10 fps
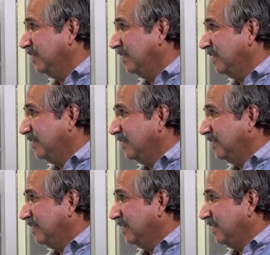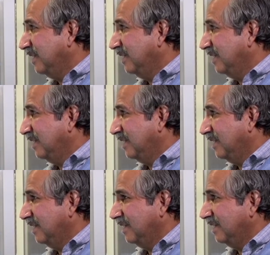
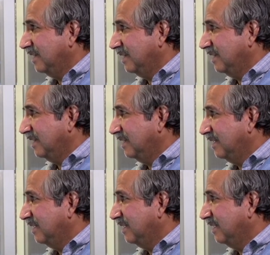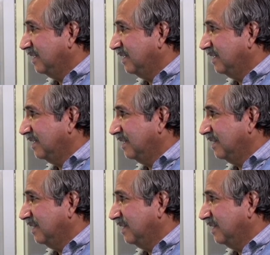This person isn't speaking.